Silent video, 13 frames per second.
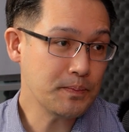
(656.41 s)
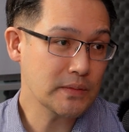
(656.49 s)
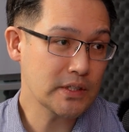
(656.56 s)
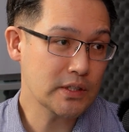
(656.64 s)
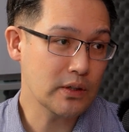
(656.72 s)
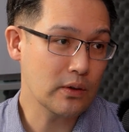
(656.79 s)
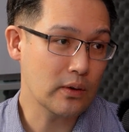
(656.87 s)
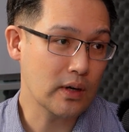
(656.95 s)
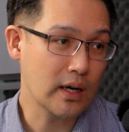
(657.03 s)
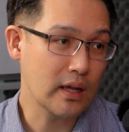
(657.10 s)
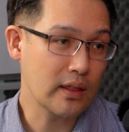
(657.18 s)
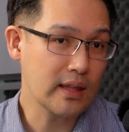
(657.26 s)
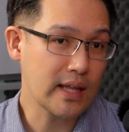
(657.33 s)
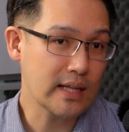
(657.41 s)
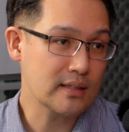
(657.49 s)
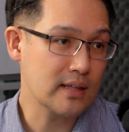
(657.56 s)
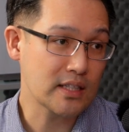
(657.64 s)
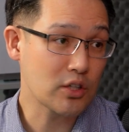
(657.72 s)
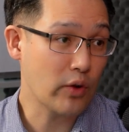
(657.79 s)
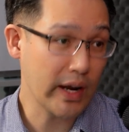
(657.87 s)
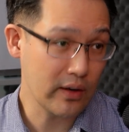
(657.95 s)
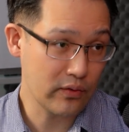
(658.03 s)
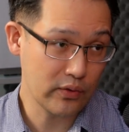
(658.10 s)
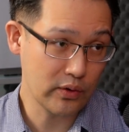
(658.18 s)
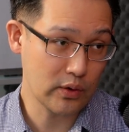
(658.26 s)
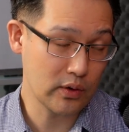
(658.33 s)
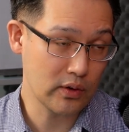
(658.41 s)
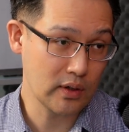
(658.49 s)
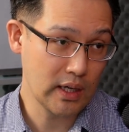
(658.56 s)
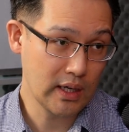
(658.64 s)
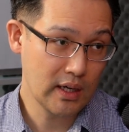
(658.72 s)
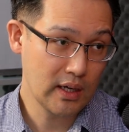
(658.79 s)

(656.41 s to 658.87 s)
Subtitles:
So I think that's great for